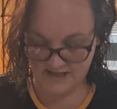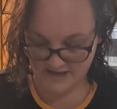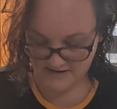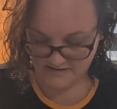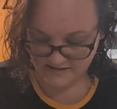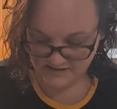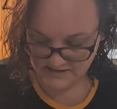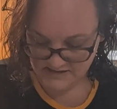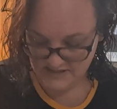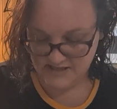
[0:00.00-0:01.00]
and
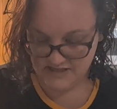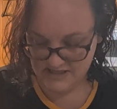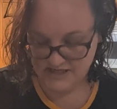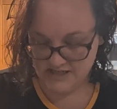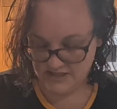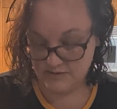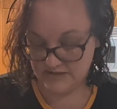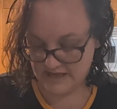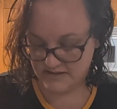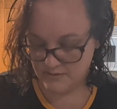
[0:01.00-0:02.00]
use
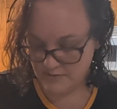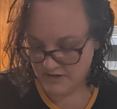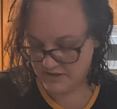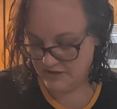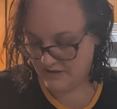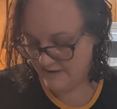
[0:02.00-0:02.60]
that. So I'm not gonna do